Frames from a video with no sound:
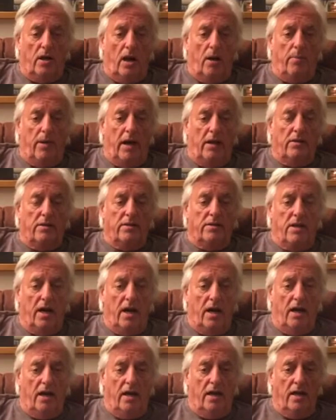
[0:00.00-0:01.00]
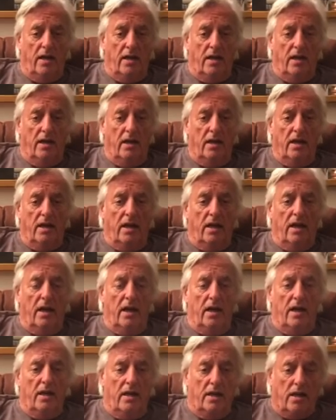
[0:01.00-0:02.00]
about dying
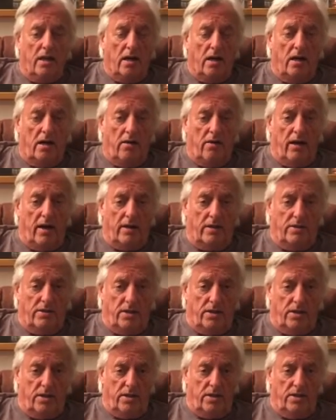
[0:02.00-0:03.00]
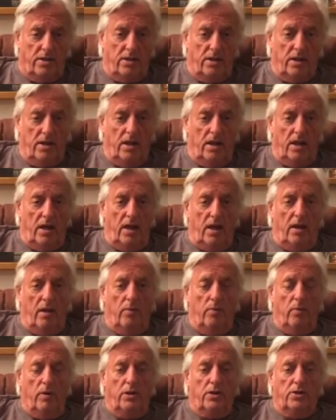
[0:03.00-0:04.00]
in a car accident,
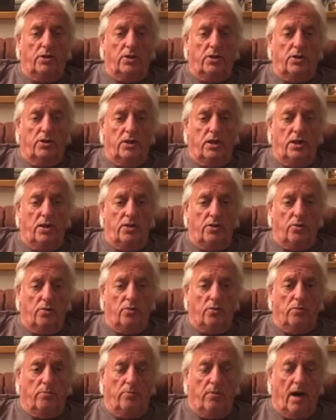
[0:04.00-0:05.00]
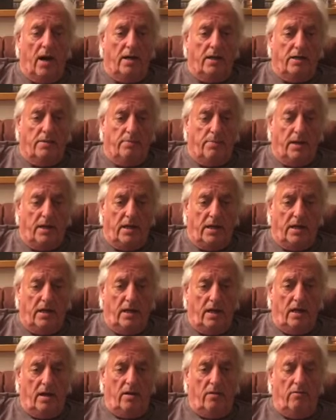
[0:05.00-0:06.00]
which she thought might be
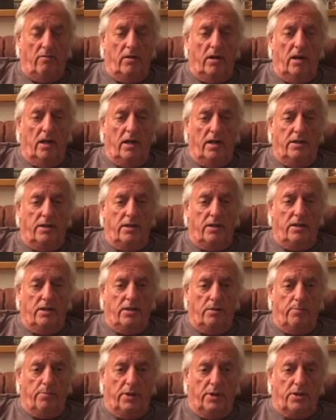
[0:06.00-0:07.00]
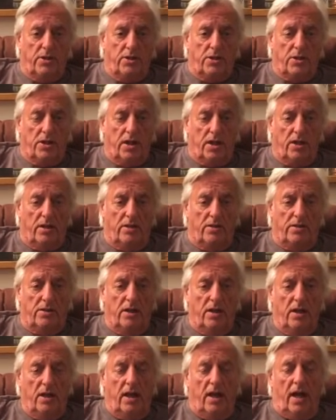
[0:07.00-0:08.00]
related to Prince Charles
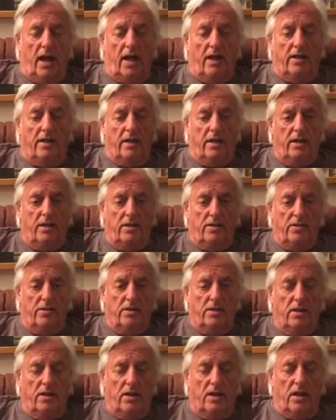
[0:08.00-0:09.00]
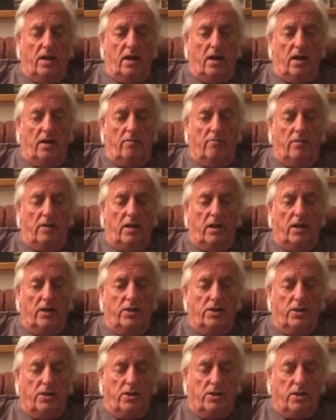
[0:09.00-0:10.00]
and his uh,
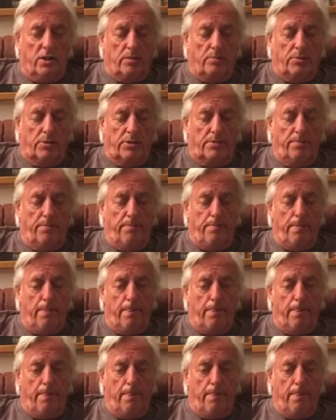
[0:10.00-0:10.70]
relationships.